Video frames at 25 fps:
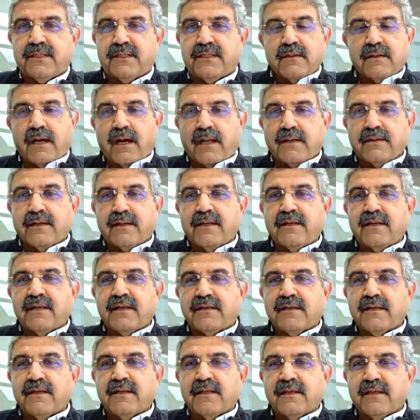
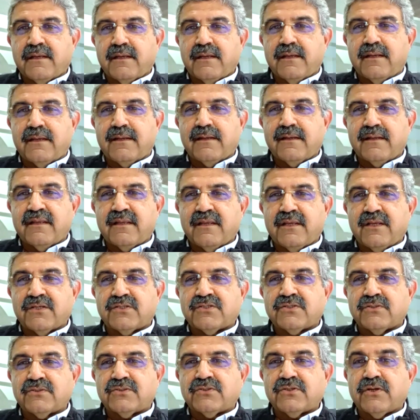180 degree, he
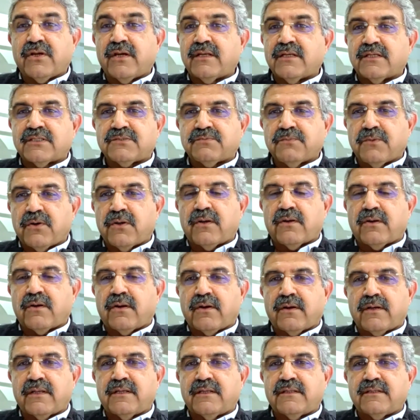should join a smaller
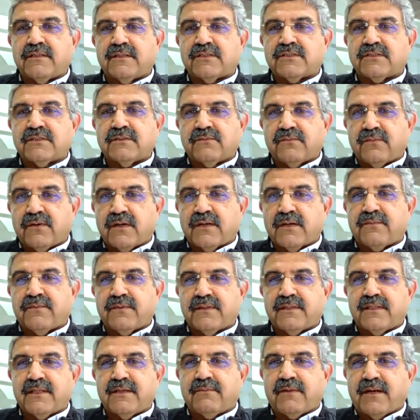organization, work
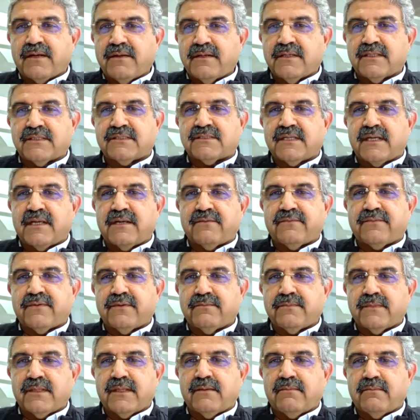with them, understand
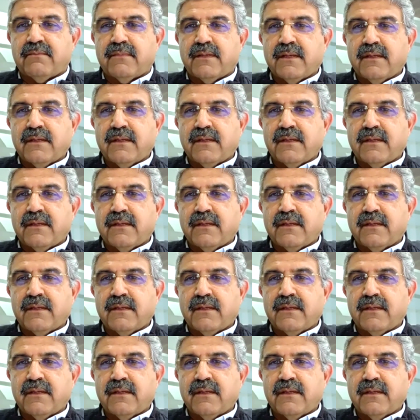from them,